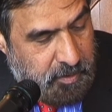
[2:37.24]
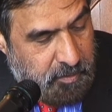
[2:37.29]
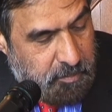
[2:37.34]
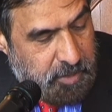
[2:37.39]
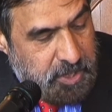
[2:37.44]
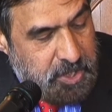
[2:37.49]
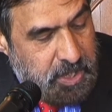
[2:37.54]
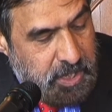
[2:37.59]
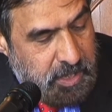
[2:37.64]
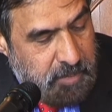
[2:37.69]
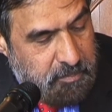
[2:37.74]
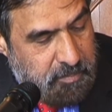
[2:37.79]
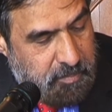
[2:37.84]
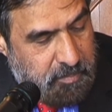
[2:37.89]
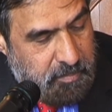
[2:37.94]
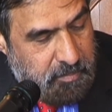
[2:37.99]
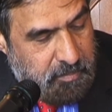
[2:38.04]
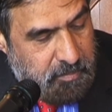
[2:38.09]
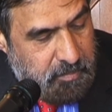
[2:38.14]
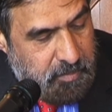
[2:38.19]
But he
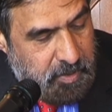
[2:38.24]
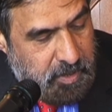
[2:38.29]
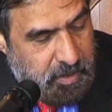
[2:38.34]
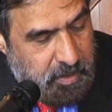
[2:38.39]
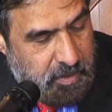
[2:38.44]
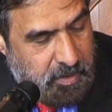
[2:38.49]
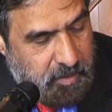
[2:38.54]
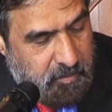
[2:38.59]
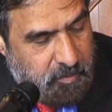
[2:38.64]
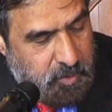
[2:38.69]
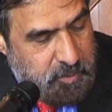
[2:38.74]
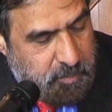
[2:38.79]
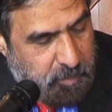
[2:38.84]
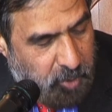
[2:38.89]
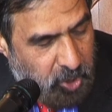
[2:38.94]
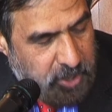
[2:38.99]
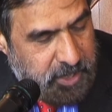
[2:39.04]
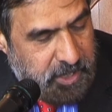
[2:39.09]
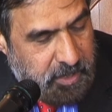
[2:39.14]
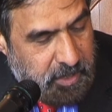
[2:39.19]
was
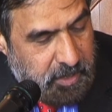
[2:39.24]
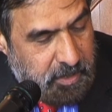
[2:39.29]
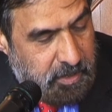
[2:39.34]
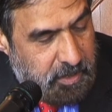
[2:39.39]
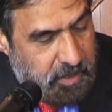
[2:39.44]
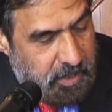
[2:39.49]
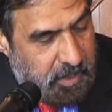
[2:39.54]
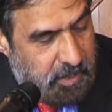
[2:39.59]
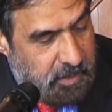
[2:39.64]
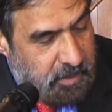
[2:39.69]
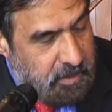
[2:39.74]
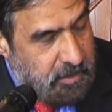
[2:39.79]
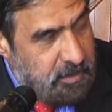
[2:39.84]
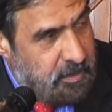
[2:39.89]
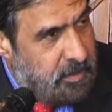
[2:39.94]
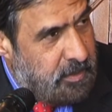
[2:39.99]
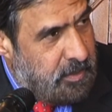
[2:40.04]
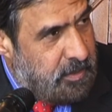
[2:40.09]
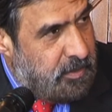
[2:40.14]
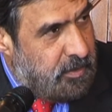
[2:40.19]
born in India.
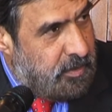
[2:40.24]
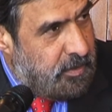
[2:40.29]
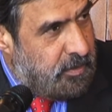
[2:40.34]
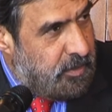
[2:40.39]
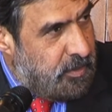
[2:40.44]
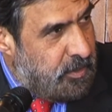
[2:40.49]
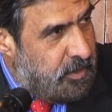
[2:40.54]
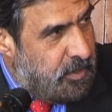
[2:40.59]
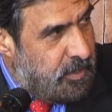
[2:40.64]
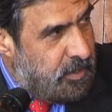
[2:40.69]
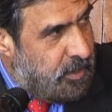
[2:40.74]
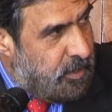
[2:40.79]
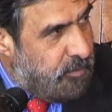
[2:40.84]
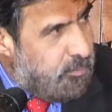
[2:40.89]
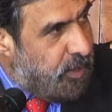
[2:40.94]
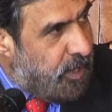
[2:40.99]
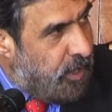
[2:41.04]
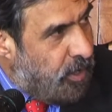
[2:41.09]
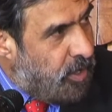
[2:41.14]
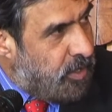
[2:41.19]
He
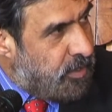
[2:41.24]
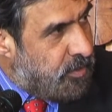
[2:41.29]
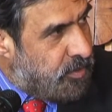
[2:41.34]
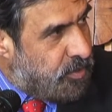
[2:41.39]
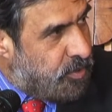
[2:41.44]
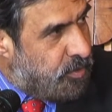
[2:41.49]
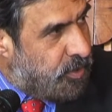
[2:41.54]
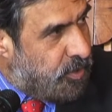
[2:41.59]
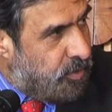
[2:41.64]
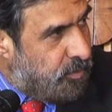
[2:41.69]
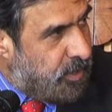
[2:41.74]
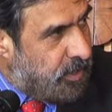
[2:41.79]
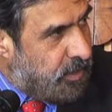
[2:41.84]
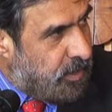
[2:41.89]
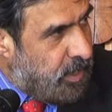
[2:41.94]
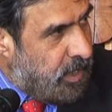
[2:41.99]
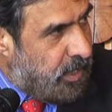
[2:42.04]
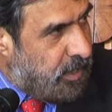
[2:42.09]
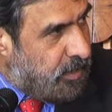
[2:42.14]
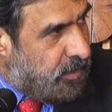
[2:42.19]
belonged to
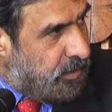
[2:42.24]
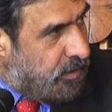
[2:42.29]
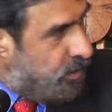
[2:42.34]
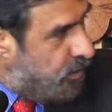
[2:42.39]
humankind.